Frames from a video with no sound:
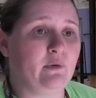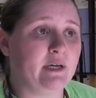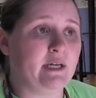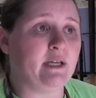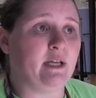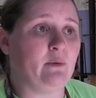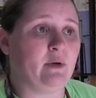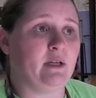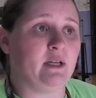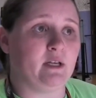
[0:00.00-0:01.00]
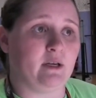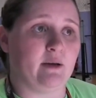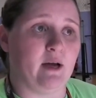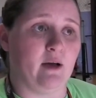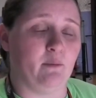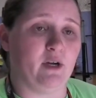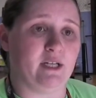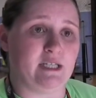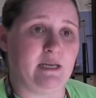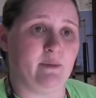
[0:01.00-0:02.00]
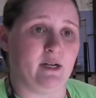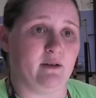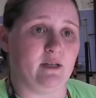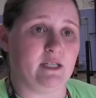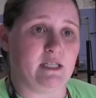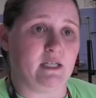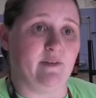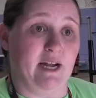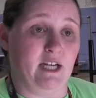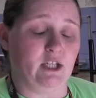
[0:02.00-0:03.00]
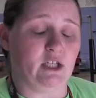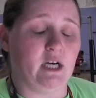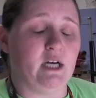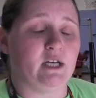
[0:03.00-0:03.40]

really, really put a team in a disadvantage.